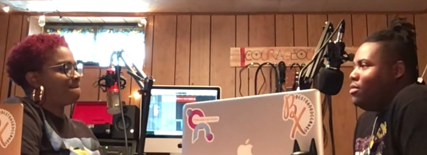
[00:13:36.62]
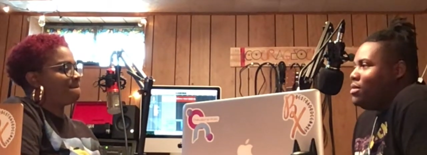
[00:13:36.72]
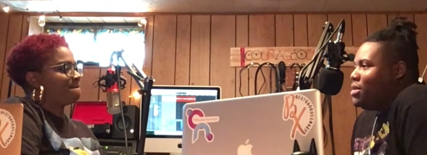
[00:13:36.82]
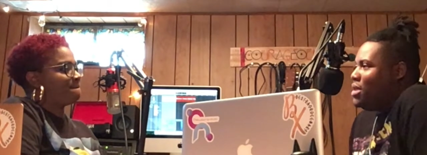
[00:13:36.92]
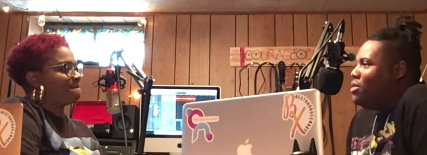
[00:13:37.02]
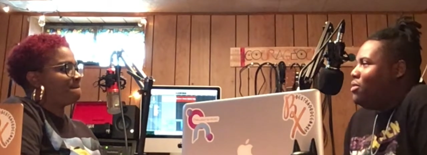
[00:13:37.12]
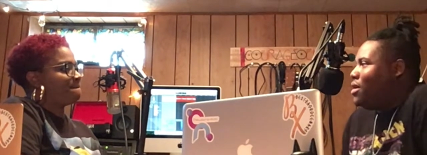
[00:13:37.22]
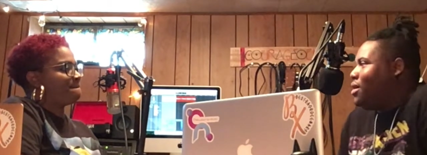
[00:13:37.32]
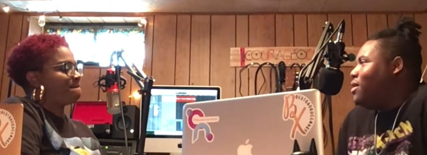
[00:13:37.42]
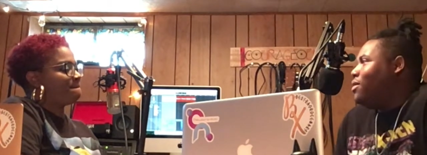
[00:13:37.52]
Speaker 1: to send her to
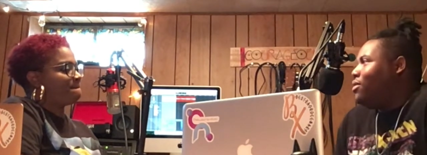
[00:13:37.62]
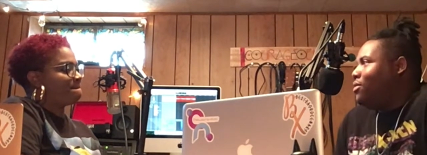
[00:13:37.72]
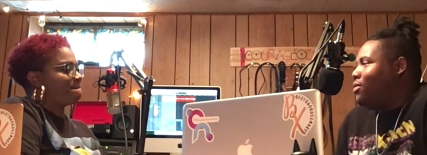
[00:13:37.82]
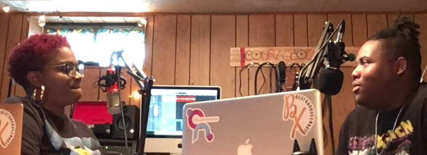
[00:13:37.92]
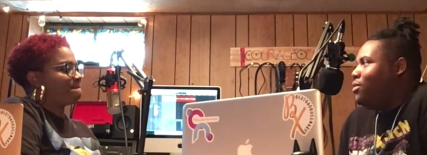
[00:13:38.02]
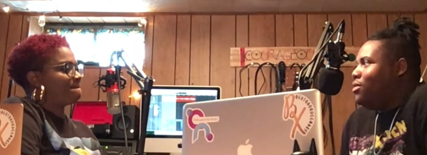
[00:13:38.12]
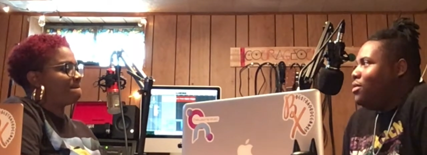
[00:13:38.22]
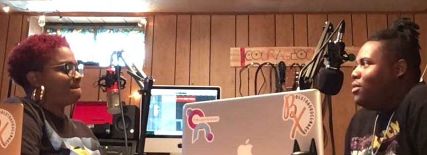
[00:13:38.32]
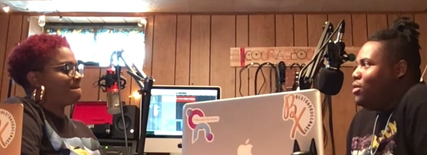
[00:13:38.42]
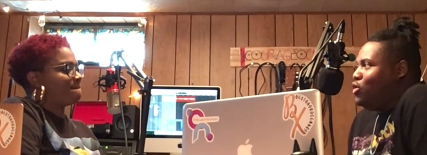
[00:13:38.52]
hell or
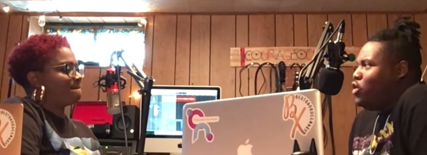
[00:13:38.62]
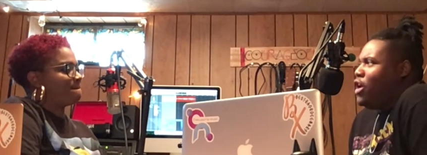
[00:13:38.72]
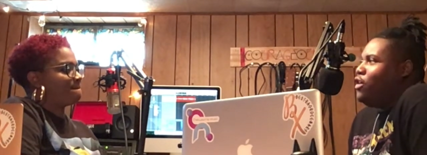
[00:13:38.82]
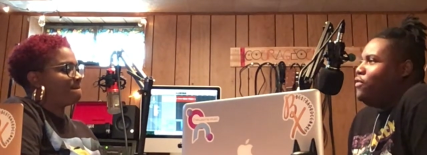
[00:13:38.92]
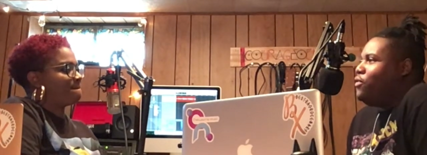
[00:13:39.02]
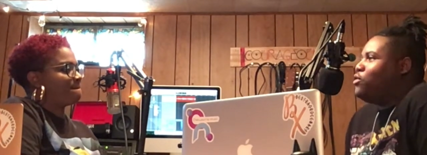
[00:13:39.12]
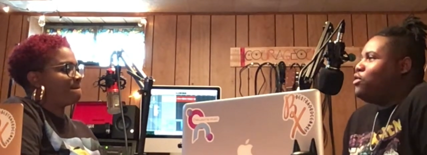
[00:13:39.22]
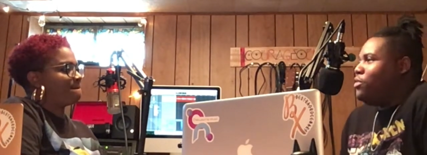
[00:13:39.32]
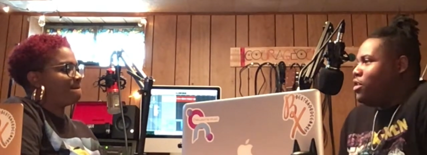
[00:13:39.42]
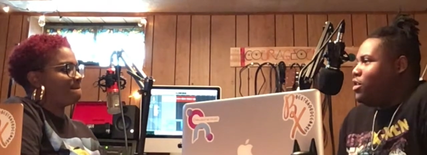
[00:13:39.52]
try to divorce her
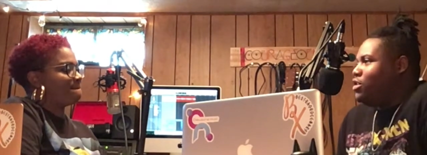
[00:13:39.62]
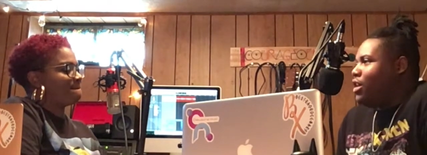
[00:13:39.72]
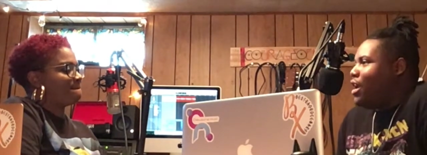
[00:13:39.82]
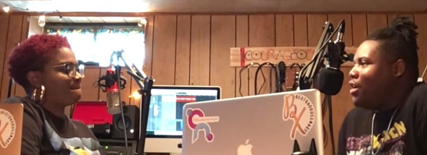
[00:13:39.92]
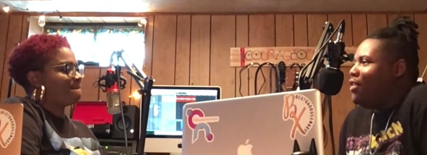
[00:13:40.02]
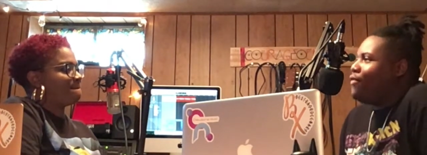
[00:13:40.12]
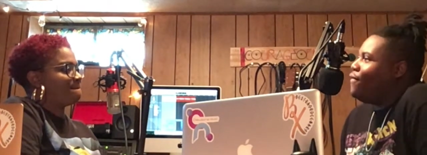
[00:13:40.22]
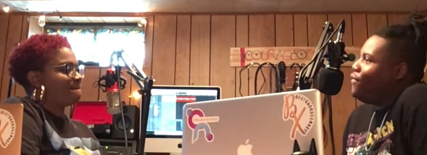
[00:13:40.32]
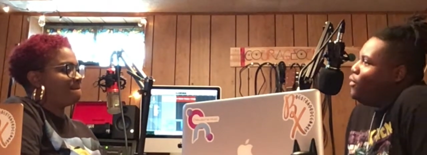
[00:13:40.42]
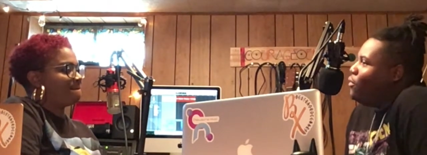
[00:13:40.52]
because she had a
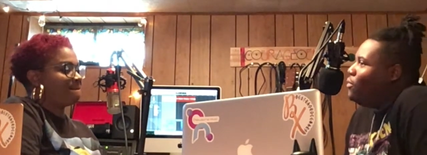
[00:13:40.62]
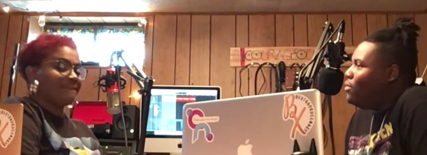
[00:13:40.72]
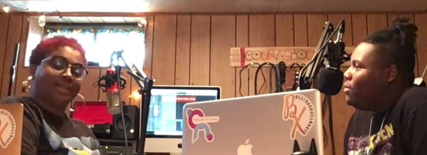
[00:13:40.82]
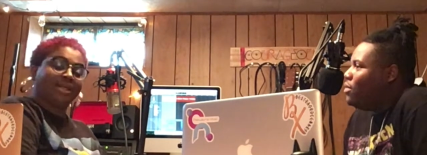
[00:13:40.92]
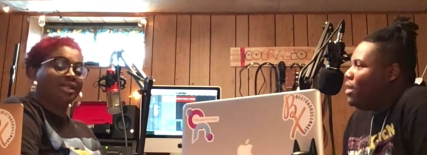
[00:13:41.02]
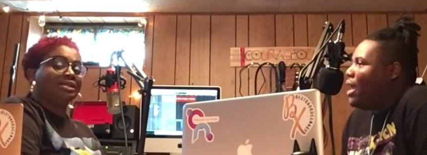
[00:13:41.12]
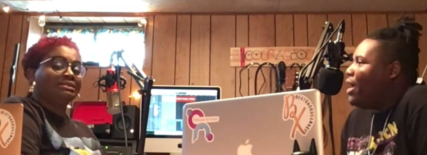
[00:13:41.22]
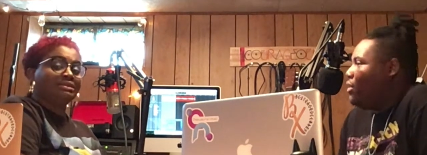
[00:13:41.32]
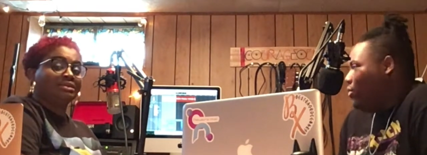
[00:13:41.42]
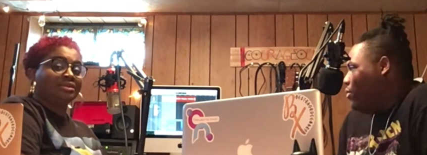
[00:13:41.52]
different view than I
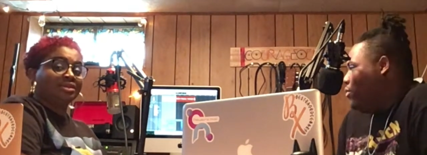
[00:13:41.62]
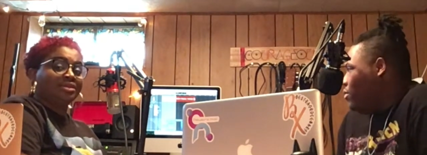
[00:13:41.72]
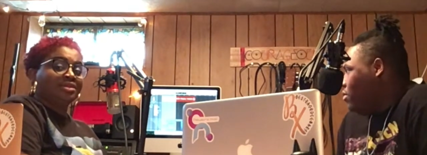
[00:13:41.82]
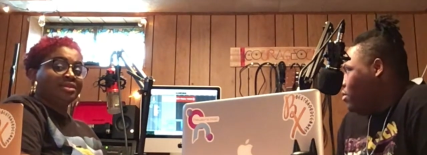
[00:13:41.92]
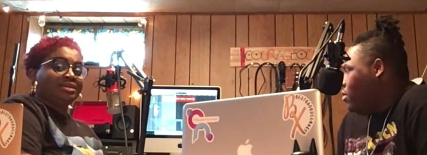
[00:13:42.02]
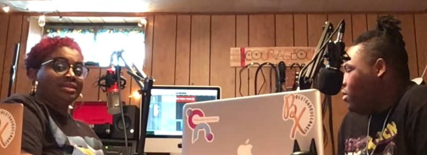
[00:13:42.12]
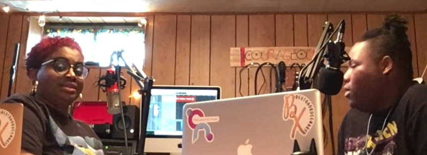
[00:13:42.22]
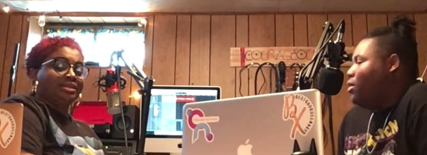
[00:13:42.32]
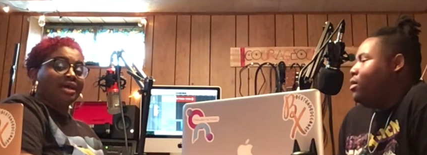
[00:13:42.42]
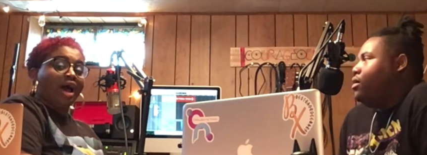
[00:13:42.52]
do.
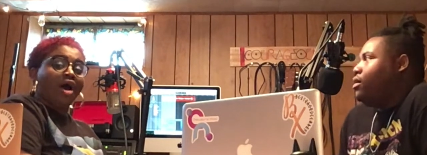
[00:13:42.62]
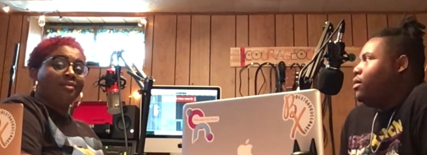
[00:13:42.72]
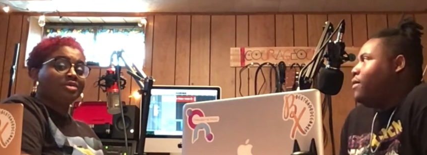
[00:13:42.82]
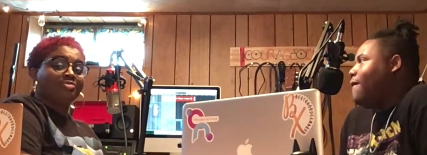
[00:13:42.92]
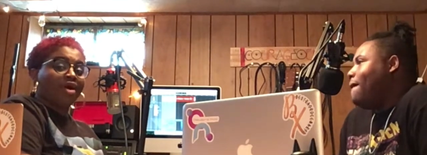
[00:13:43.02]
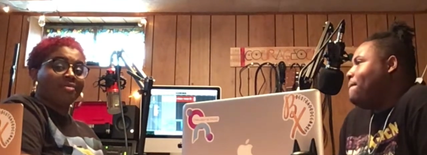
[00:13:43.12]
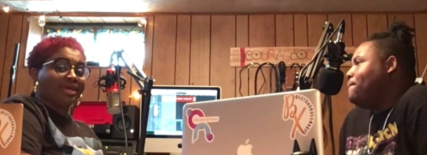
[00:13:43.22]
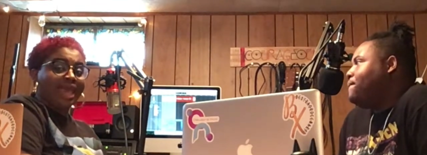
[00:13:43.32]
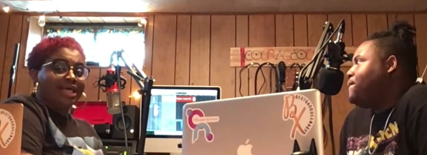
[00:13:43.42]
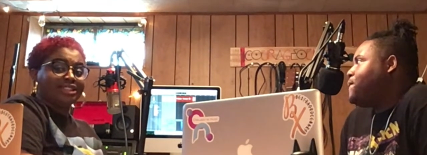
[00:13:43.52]
Speaker 2: I almost bought him a
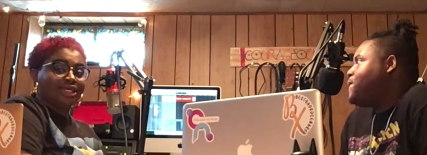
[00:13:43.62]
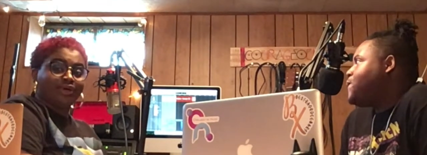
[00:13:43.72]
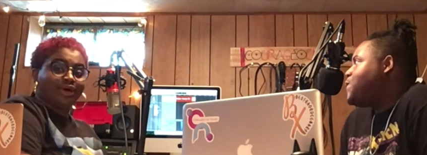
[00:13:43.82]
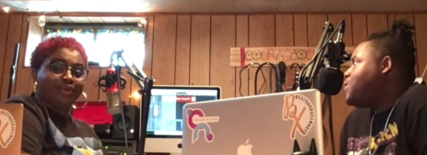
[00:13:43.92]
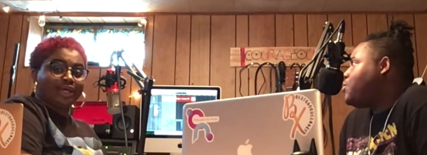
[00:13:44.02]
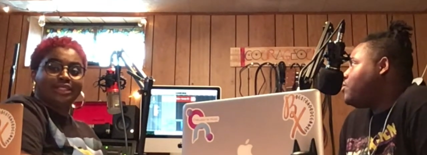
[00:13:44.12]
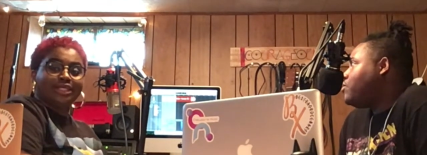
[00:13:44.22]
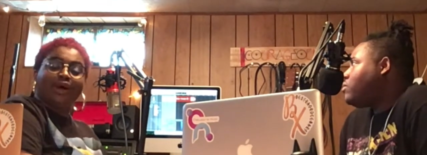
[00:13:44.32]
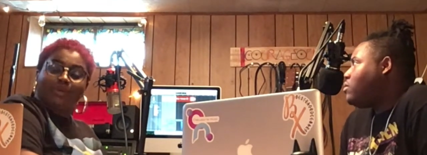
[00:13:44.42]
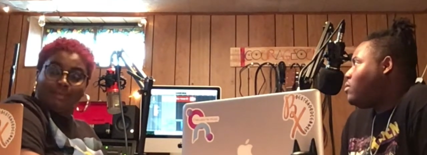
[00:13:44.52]
Casio though when he
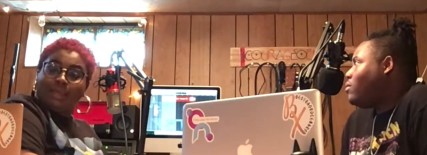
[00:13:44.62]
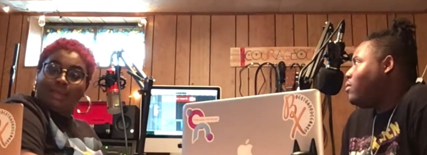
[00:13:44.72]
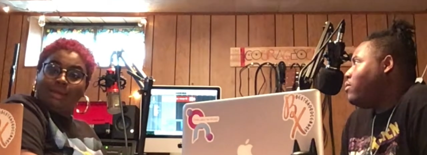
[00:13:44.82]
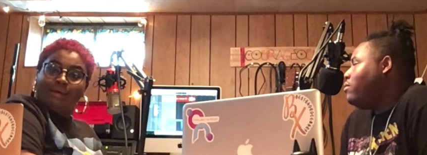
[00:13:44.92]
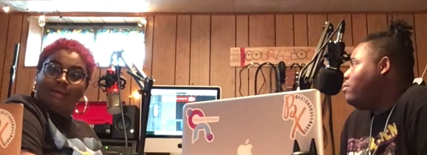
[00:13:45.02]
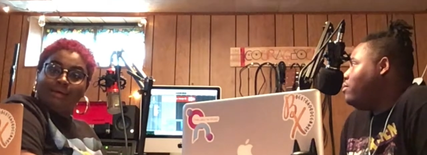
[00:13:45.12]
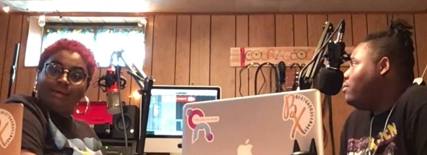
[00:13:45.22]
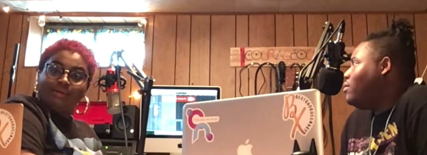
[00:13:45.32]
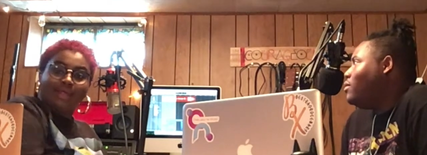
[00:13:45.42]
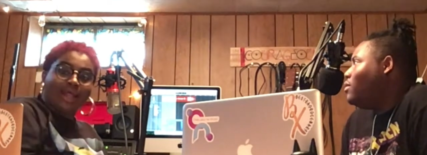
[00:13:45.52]
told me
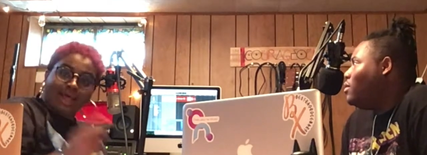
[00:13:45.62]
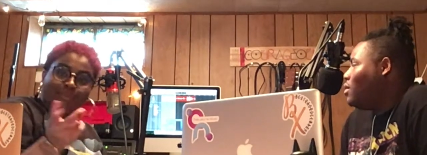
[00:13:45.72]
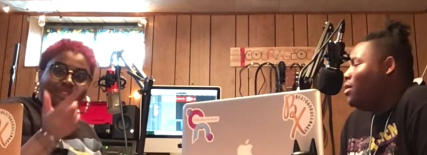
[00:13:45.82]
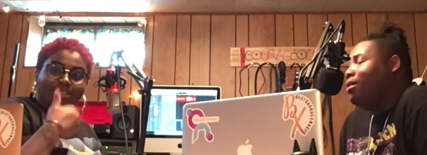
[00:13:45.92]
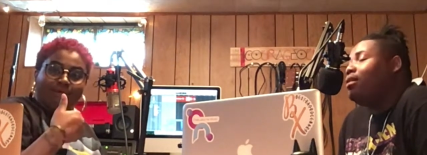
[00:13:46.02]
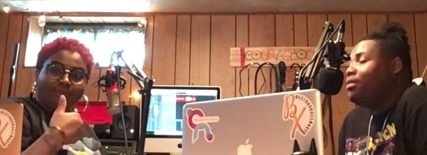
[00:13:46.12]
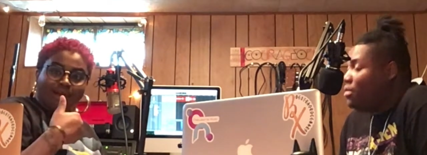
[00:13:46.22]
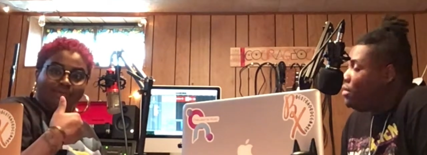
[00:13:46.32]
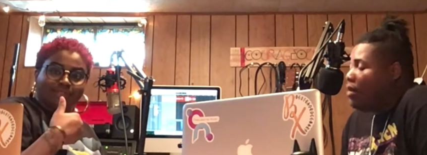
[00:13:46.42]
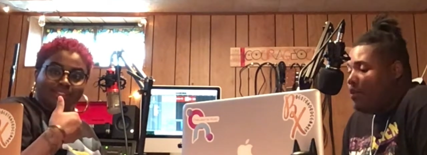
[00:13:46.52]
that I was going
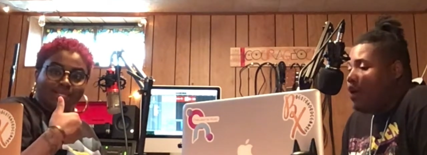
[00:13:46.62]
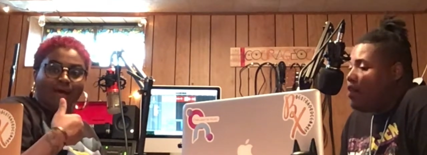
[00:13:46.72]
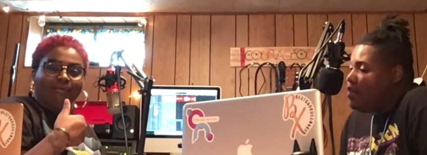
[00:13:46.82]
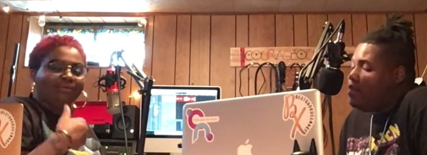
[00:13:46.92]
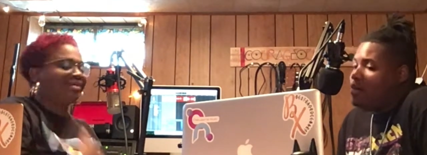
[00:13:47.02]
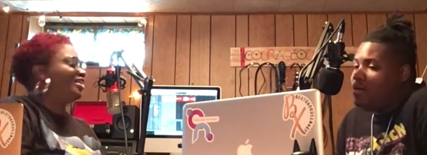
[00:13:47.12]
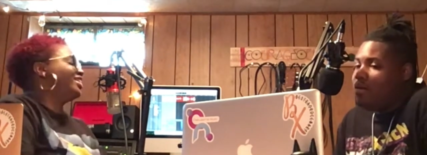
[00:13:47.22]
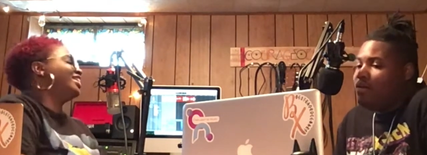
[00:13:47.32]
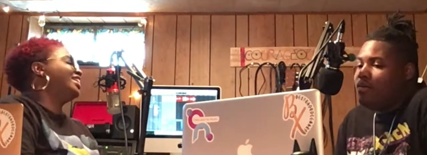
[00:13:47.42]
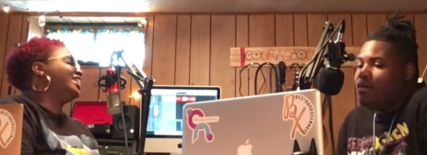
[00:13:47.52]
out with him. You
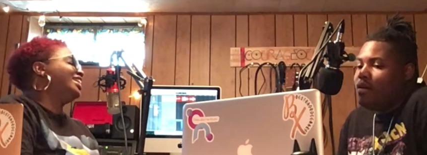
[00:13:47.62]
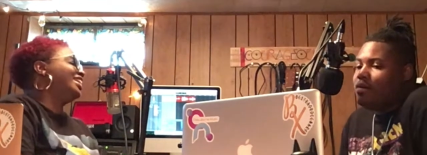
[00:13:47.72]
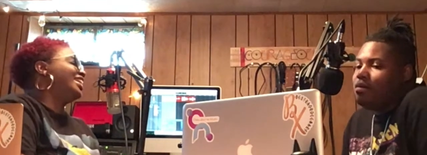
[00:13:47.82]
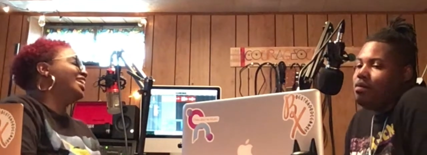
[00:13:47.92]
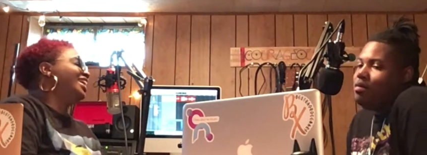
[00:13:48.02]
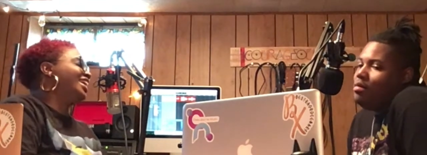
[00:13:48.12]
know, there's,